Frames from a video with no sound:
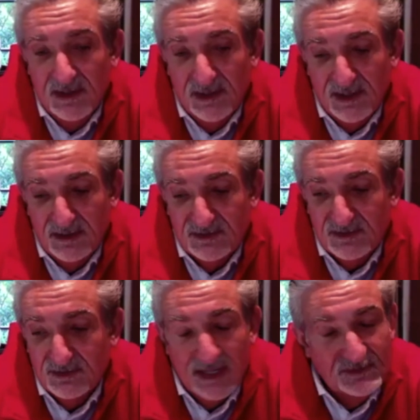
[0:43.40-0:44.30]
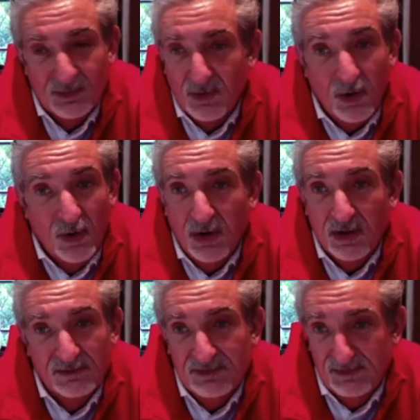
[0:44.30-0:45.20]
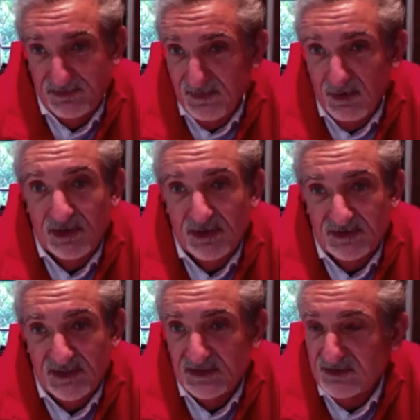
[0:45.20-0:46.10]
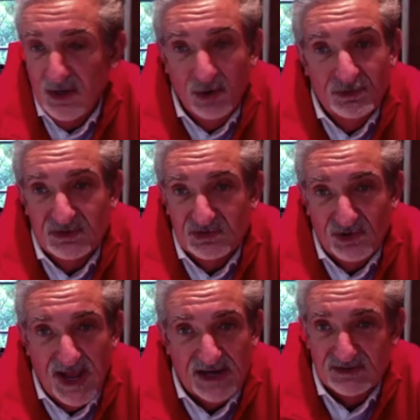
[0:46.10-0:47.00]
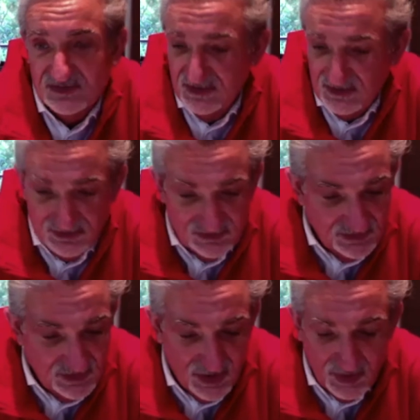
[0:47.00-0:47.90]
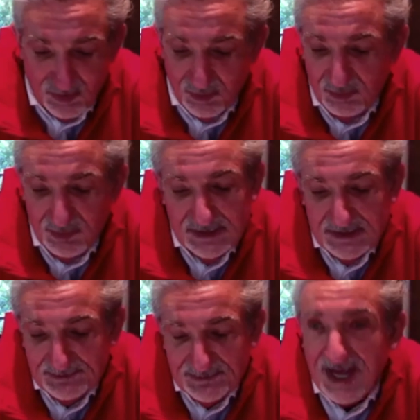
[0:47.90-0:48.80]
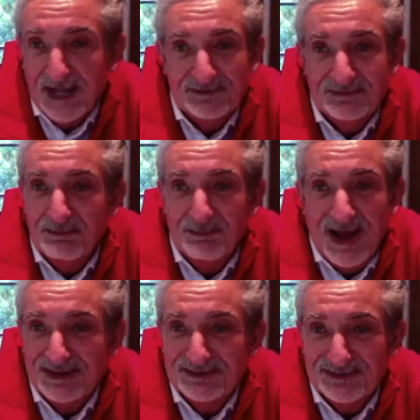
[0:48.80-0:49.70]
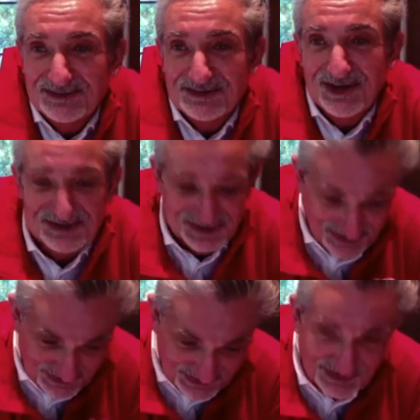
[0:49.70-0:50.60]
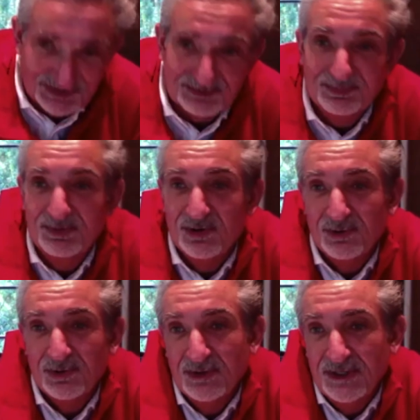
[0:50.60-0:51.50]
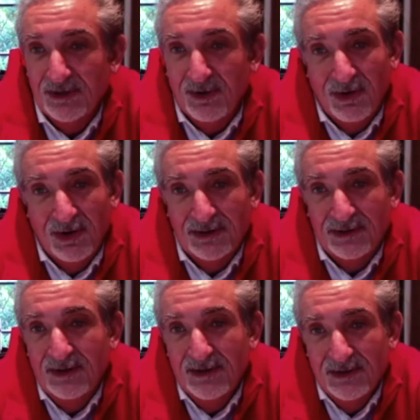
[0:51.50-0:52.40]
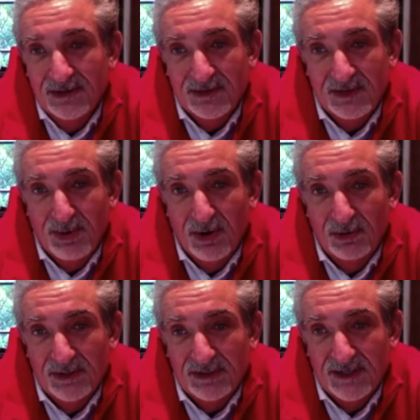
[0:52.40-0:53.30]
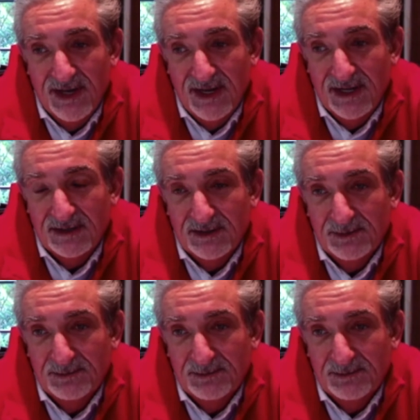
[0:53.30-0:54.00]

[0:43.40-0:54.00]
And so that's where all of the focus is. No distractions, no out of the box discussions, just purely on the opponent in hand.